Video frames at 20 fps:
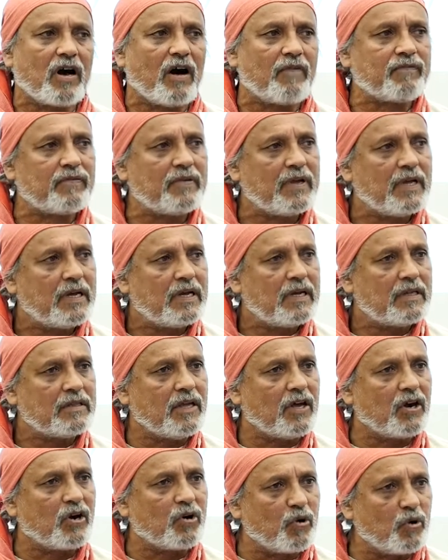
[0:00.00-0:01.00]
of
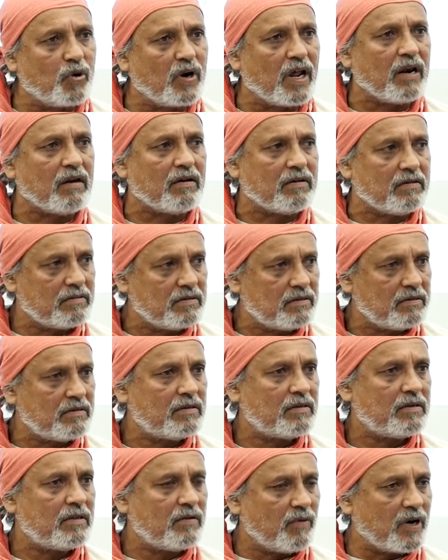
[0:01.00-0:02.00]
the rural.
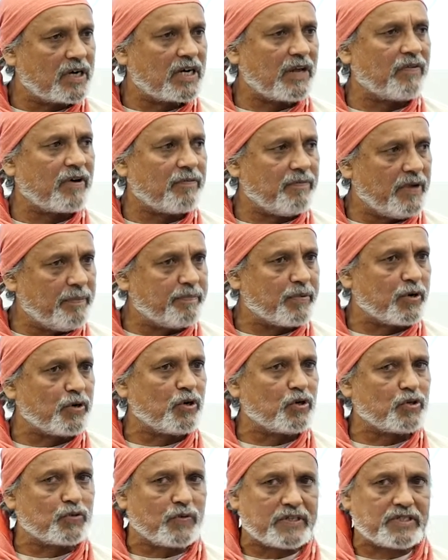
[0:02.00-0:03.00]
Whatever we
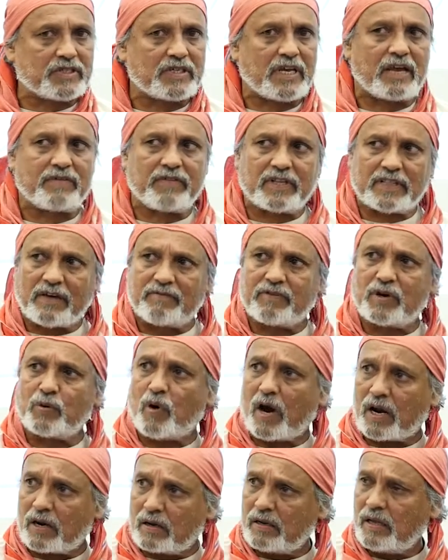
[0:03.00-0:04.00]
produce, we share with
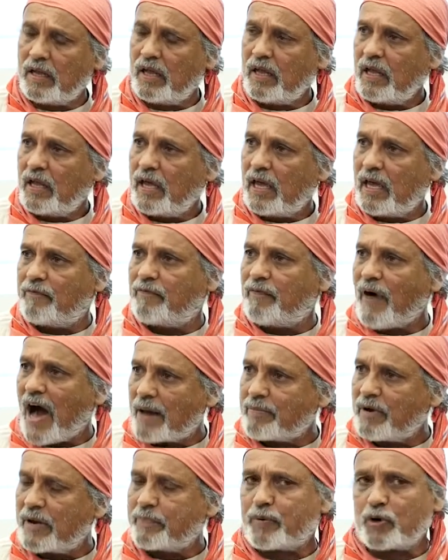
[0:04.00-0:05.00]
everyone. A
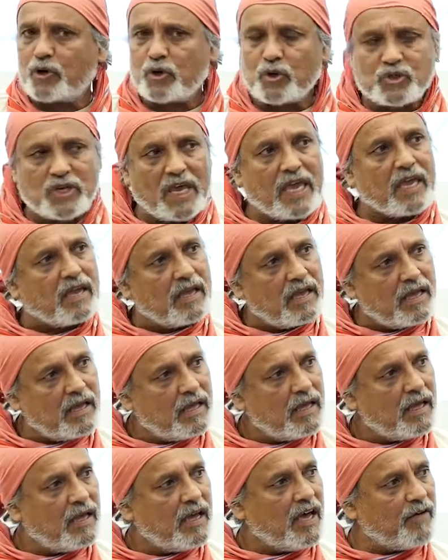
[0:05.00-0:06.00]
farmer producing
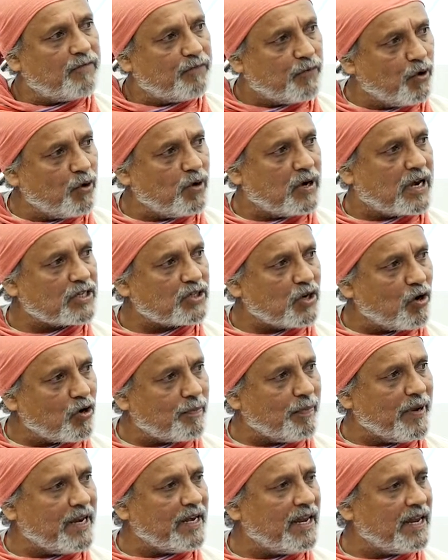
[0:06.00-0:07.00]
a food does
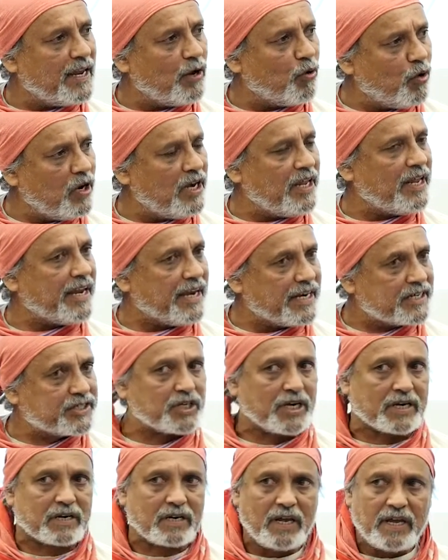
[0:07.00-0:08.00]
not mean he only eats
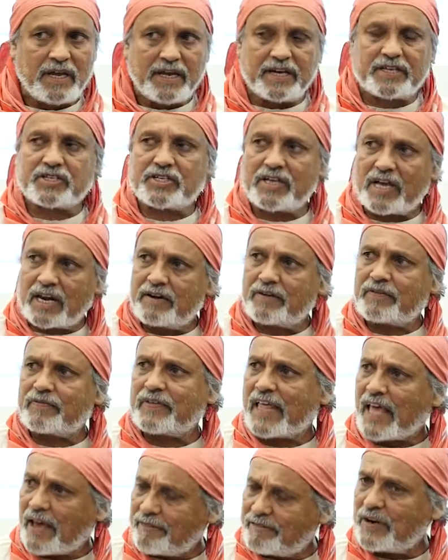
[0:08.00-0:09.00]
it. It shares it
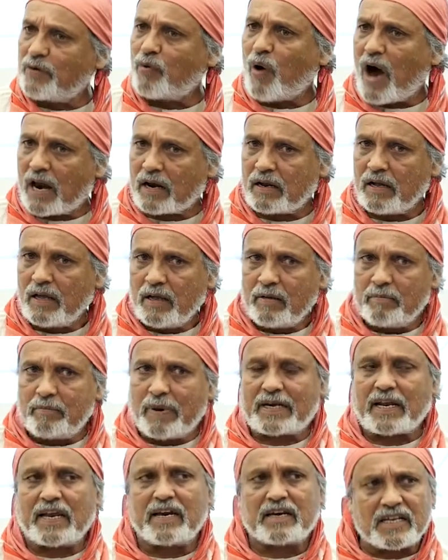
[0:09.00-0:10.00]
with everyone.
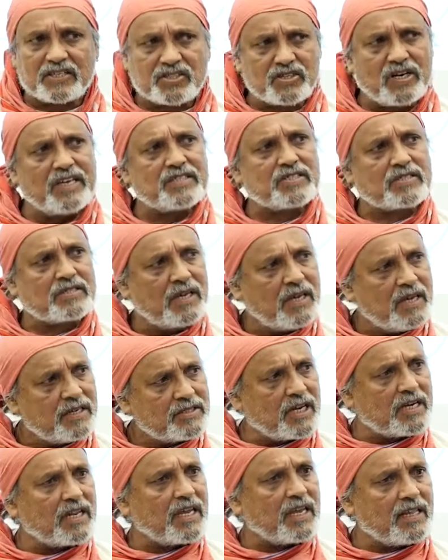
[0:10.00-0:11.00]
But an industrialist
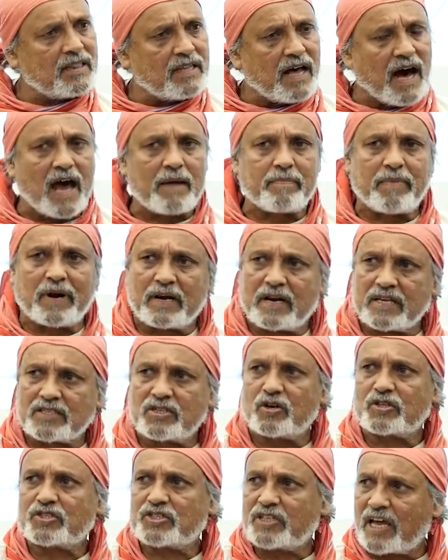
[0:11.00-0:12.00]
sitting in the urban does
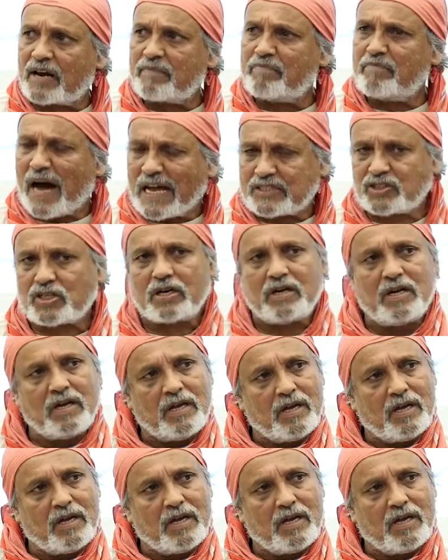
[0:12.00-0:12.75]
not share much